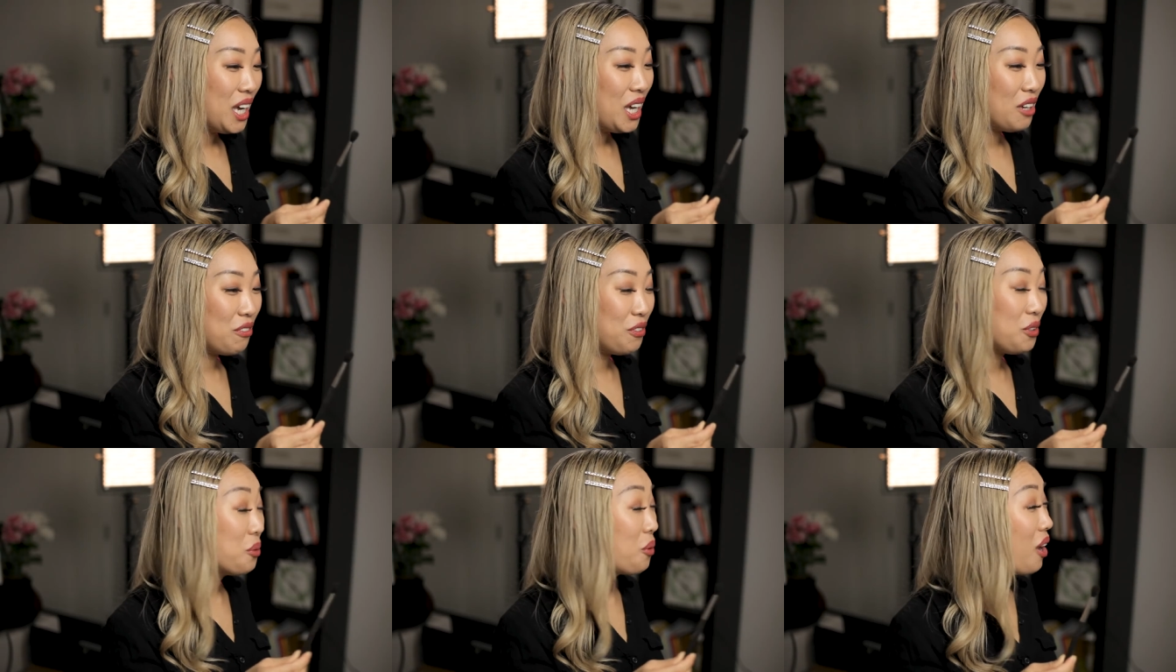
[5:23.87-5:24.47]
If
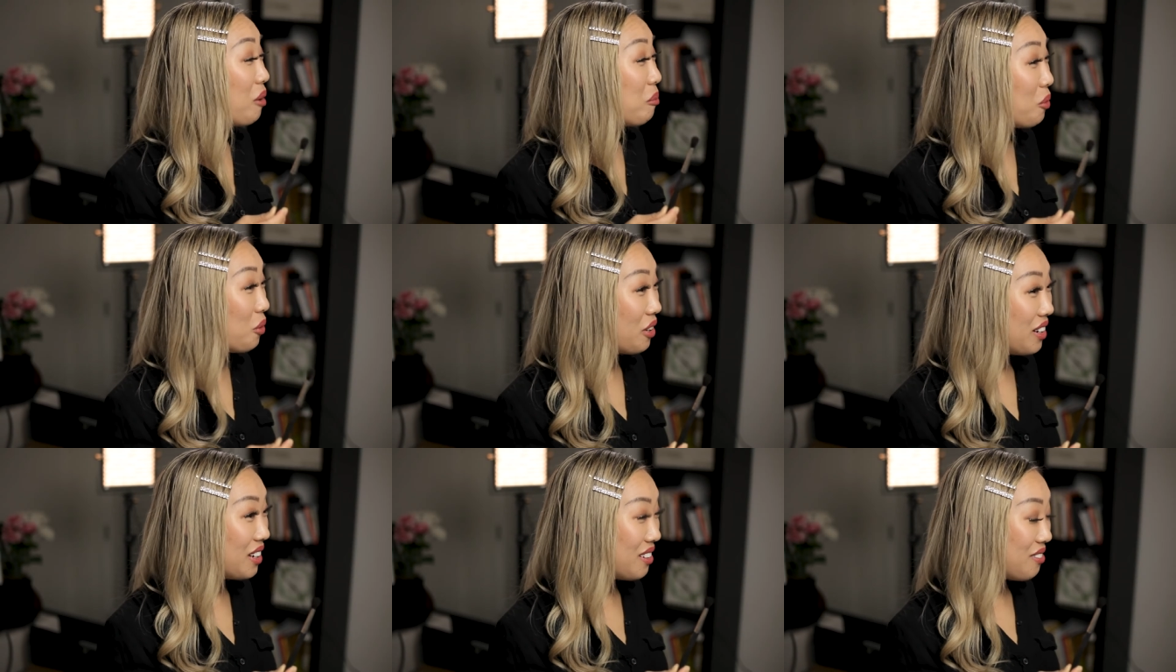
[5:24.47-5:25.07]
you are more
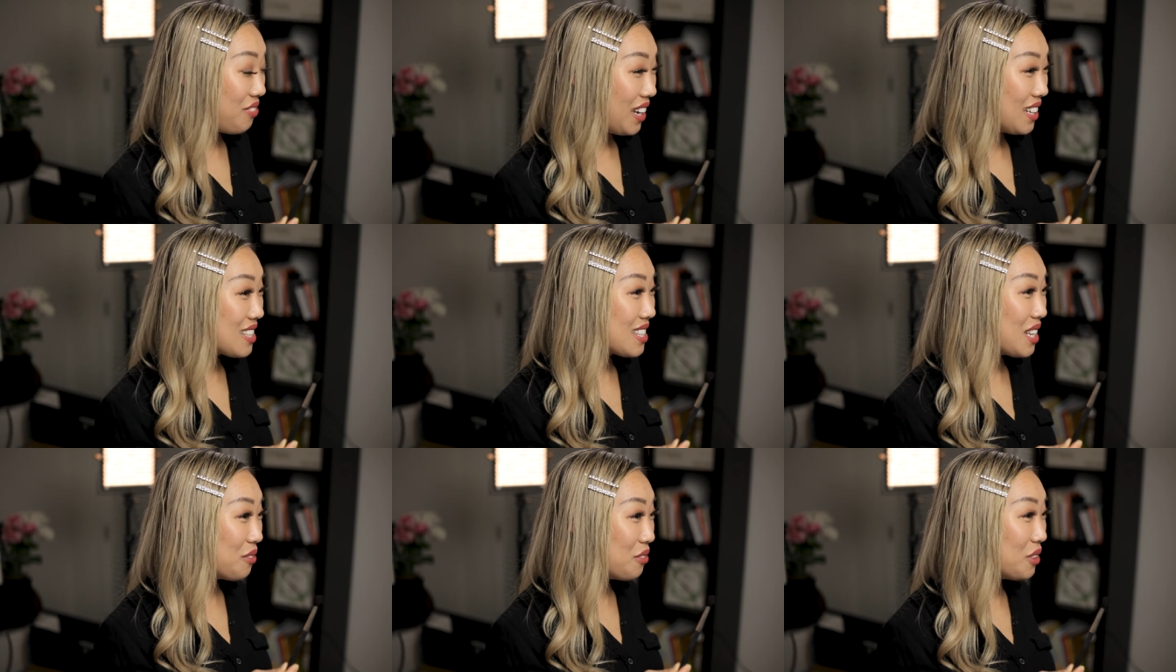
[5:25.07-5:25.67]
an advanced
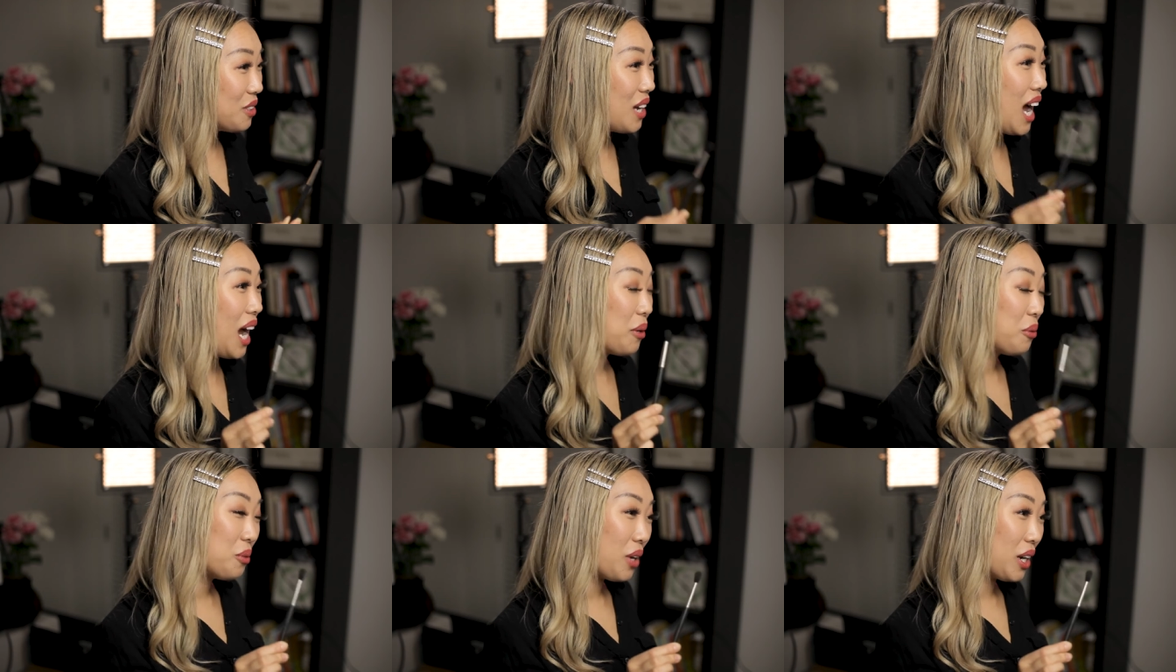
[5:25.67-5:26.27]
level, I
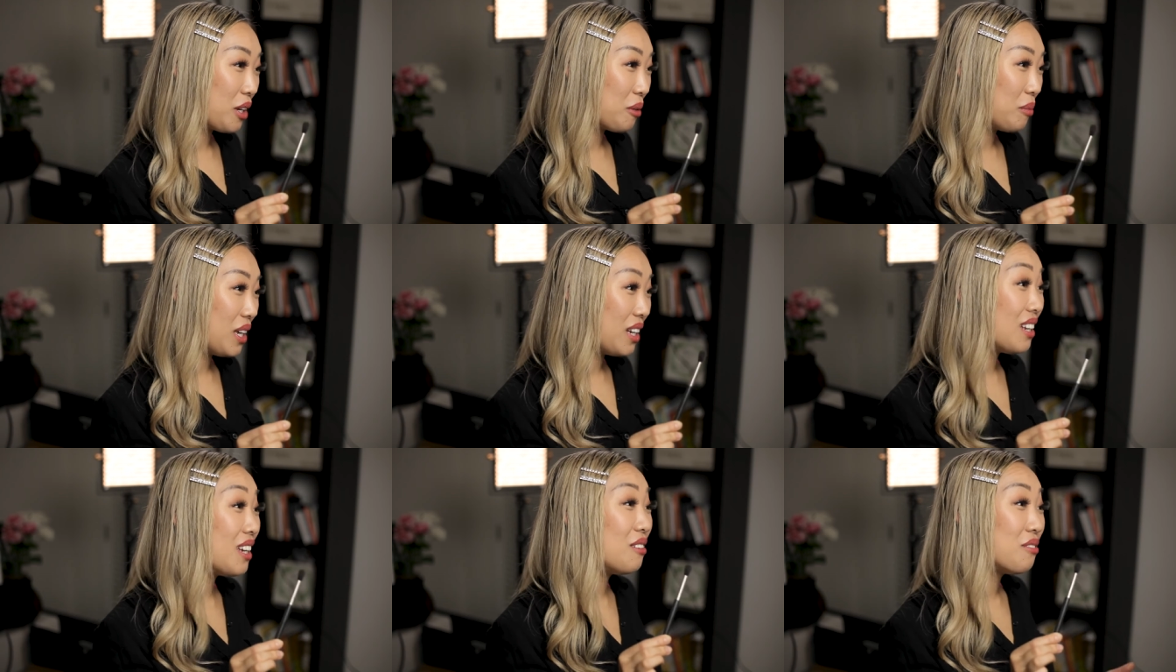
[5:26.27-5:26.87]
would
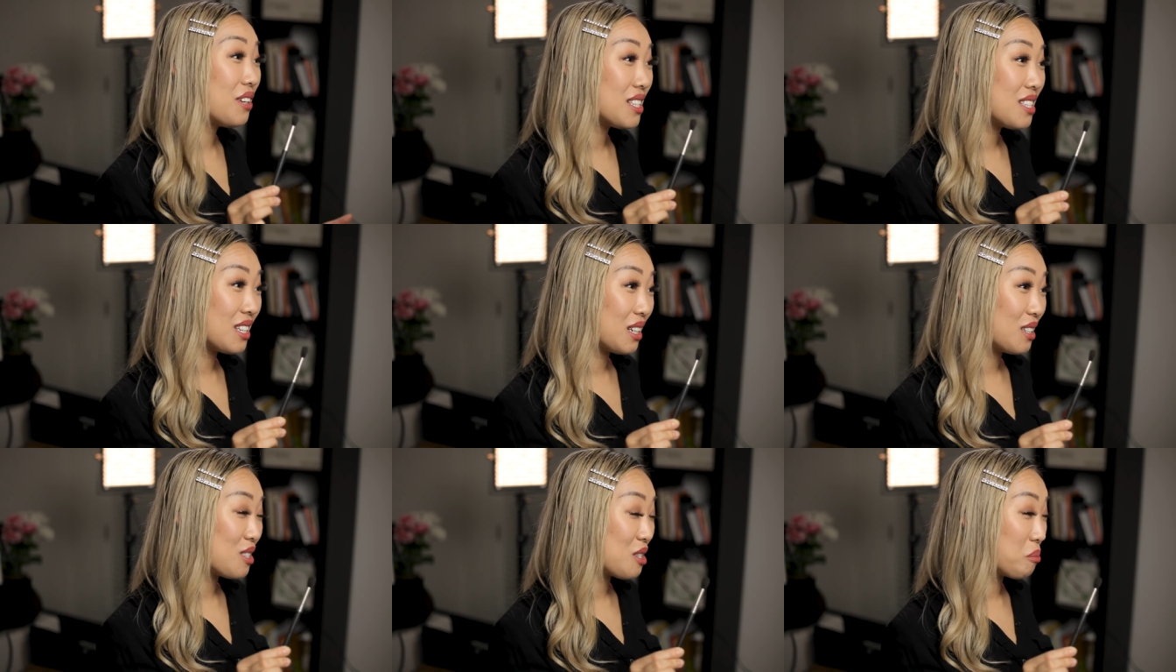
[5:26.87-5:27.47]
recommend investing
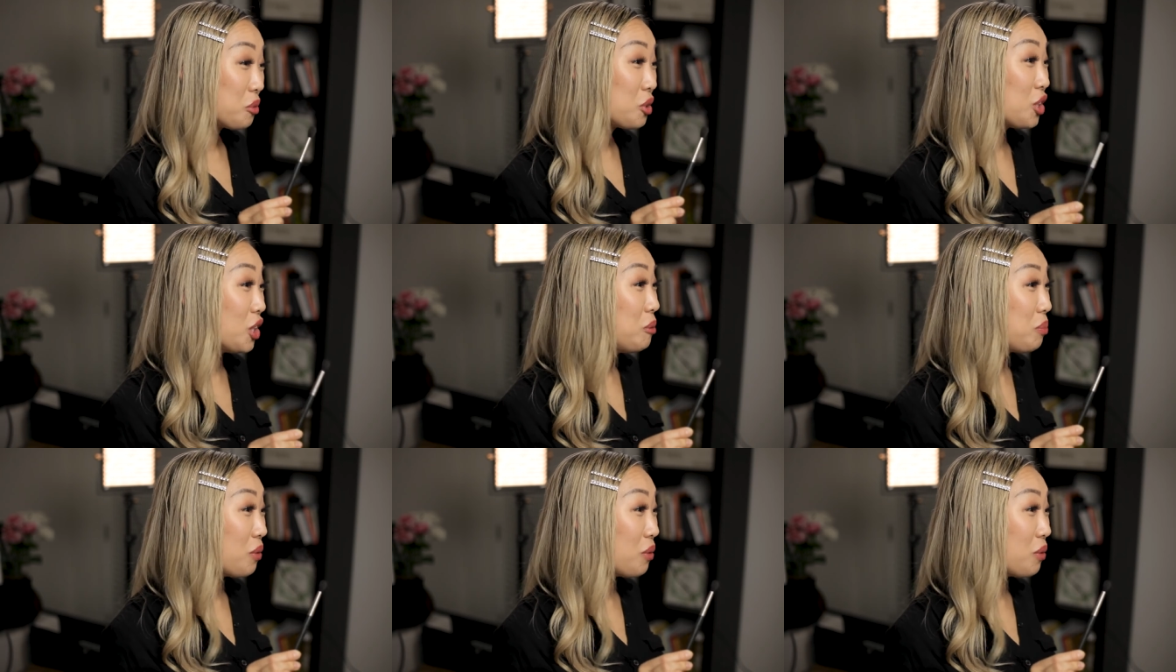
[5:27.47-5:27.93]
in some good